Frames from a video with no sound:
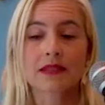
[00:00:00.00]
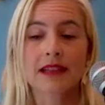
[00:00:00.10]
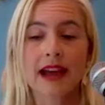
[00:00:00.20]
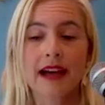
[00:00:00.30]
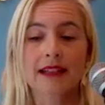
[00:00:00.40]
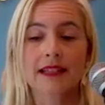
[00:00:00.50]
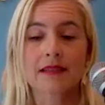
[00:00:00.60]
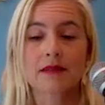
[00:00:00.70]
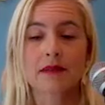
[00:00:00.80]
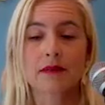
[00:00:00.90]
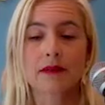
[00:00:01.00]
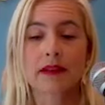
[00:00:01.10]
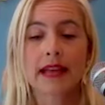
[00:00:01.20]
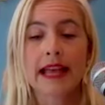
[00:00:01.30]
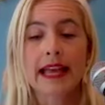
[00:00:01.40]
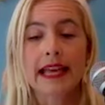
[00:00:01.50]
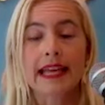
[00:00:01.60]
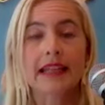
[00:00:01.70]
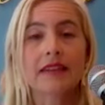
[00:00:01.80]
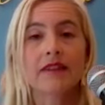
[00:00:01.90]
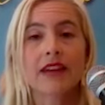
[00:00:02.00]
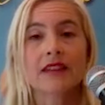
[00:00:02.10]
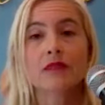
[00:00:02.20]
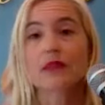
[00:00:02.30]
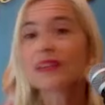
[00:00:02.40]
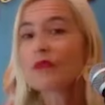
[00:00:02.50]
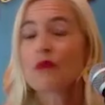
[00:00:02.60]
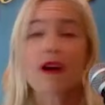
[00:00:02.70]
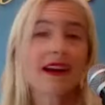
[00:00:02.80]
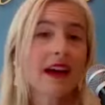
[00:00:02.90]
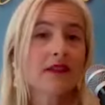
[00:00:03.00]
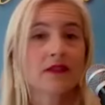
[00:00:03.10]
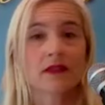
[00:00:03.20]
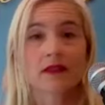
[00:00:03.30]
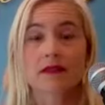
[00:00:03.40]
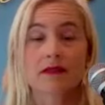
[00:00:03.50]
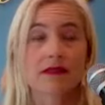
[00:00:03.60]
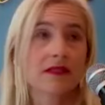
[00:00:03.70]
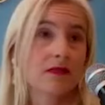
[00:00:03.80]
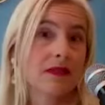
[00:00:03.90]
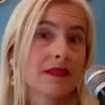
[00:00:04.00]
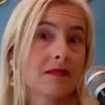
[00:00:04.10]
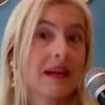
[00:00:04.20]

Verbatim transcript: is asking people in advance, what do you want after this, this threesome?